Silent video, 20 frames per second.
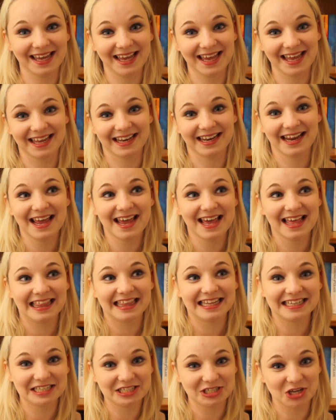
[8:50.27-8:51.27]
in
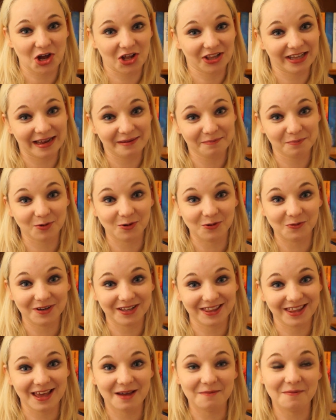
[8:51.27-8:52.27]
the Starlight Pool
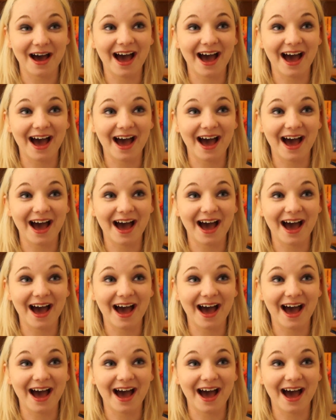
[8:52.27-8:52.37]
with him.